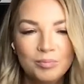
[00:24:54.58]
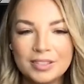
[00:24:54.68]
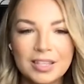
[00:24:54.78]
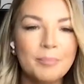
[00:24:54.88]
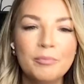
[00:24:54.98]

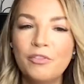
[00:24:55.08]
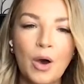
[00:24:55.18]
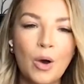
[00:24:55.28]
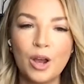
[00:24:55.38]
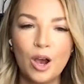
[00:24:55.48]
some
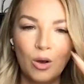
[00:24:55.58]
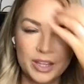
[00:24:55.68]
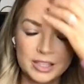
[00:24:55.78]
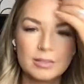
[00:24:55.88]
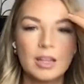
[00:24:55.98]
photo
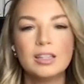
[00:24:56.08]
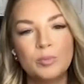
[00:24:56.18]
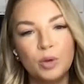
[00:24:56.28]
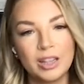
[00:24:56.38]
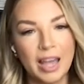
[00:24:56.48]
that's a little
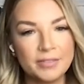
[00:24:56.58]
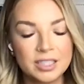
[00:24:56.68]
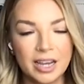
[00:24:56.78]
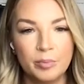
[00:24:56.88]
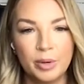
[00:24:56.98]
more
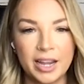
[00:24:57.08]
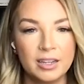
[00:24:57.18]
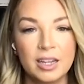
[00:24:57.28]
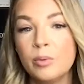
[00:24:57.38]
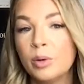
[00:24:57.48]
lifestyle
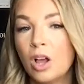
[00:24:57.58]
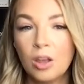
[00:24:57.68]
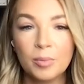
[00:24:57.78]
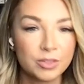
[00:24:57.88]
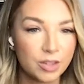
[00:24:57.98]
branded, it will
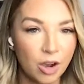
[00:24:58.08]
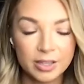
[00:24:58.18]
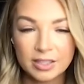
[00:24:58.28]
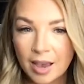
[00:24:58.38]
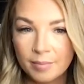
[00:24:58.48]
almost
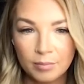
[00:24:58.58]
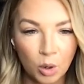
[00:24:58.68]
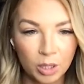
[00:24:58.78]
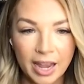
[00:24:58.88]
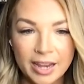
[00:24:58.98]
always get
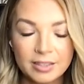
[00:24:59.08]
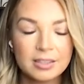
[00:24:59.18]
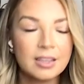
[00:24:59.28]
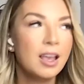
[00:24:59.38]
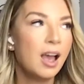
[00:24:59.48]
more
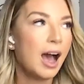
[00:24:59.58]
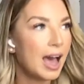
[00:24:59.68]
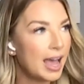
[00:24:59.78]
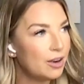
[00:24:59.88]
likes. I